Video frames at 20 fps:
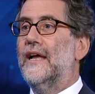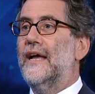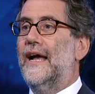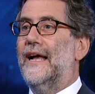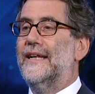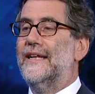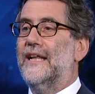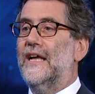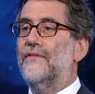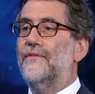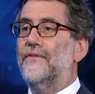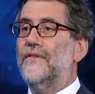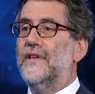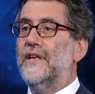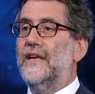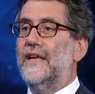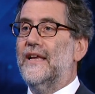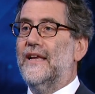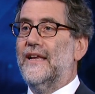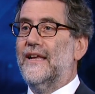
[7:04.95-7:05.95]
And
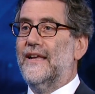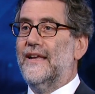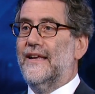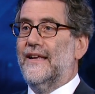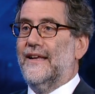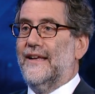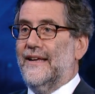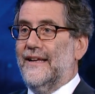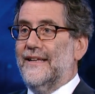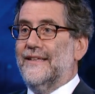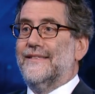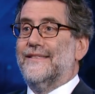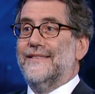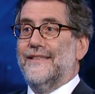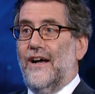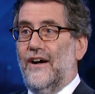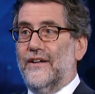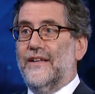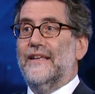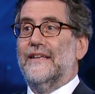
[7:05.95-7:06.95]
definitely it's
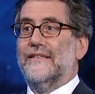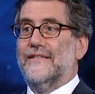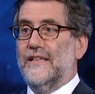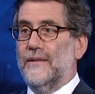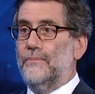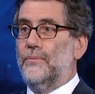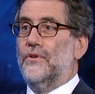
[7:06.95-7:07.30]
not easy